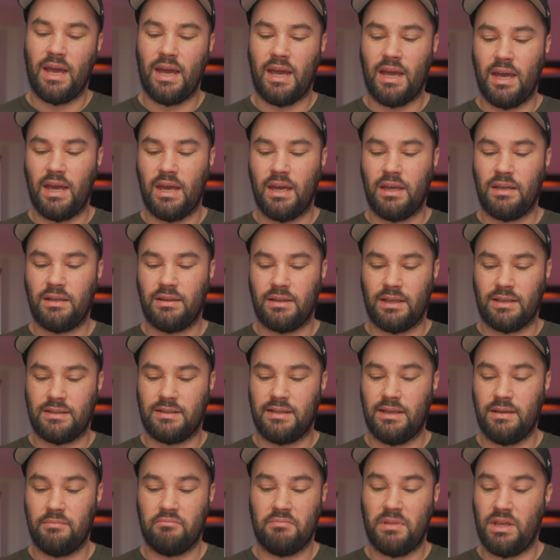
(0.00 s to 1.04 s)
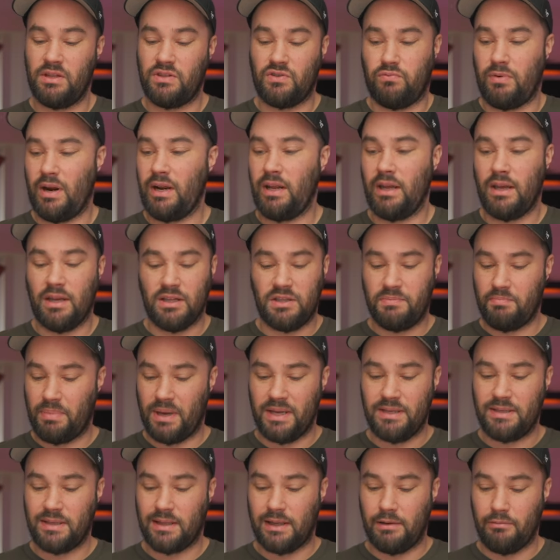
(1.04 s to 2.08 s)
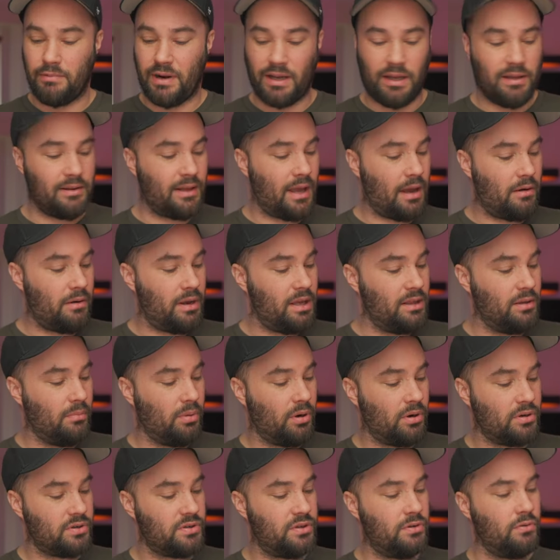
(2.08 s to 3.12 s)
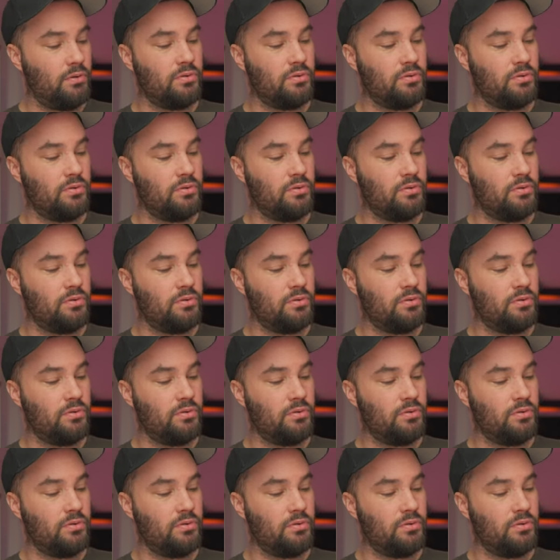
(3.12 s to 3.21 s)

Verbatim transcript: And that's it, it's ready, it's basically ready. Now in the box you